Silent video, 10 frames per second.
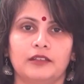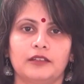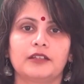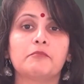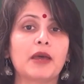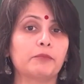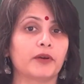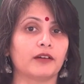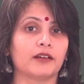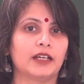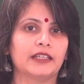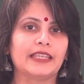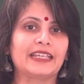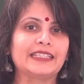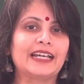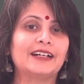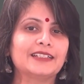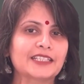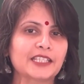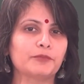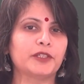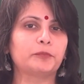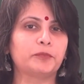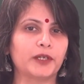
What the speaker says: Remember that the ultimate